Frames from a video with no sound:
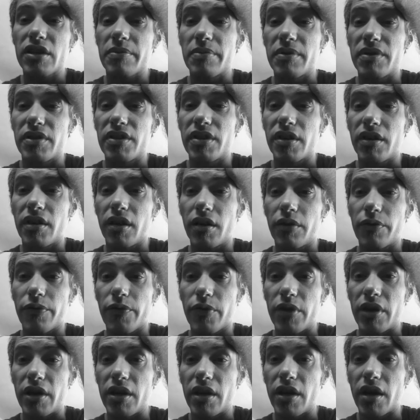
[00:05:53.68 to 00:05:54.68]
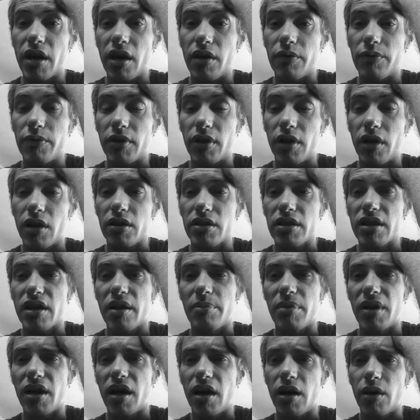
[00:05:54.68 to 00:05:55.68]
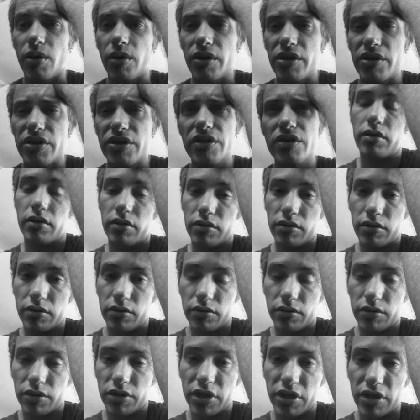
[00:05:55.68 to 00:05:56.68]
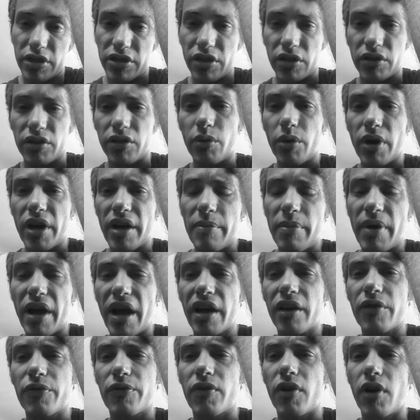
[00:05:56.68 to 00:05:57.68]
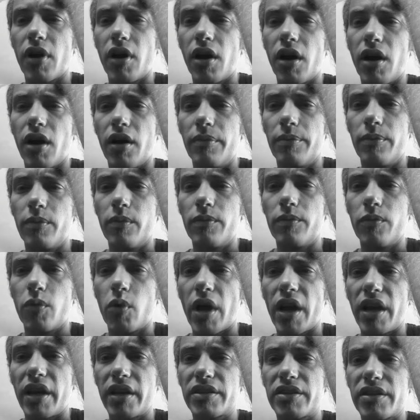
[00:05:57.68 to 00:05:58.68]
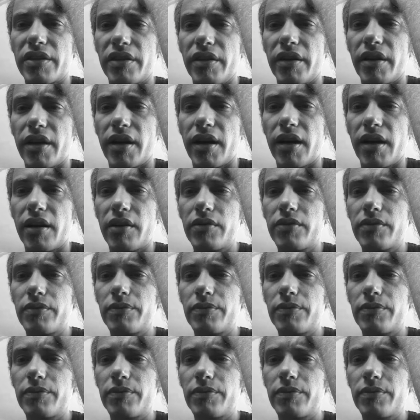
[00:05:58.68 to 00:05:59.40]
Just been sitting, freaking out for the last couple of hours. She's on her way back from Wellington now.